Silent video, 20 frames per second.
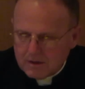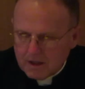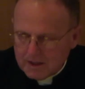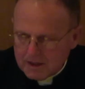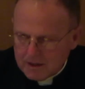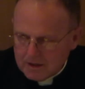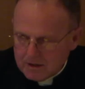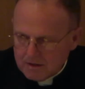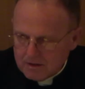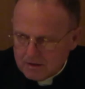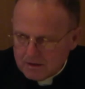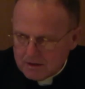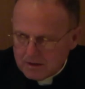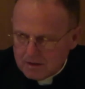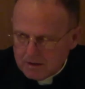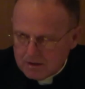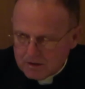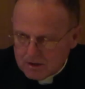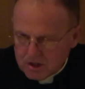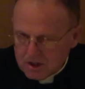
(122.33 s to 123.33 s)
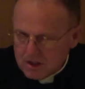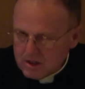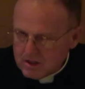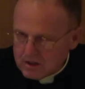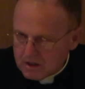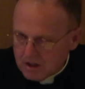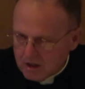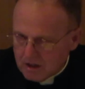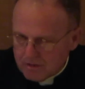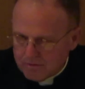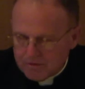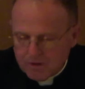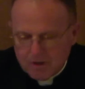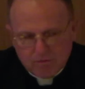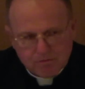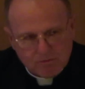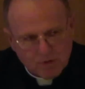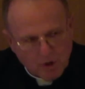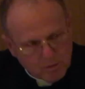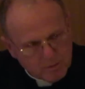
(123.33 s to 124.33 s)
and consist of
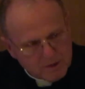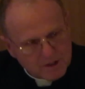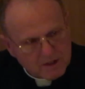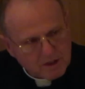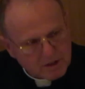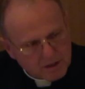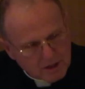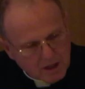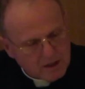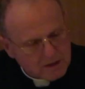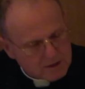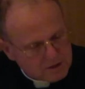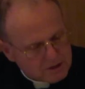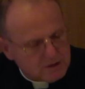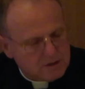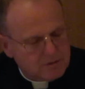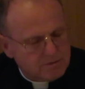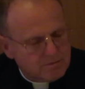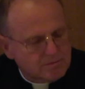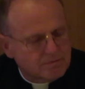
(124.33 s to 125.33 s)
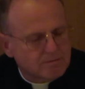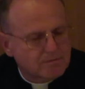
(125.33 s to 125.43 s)
Roman Catholicism?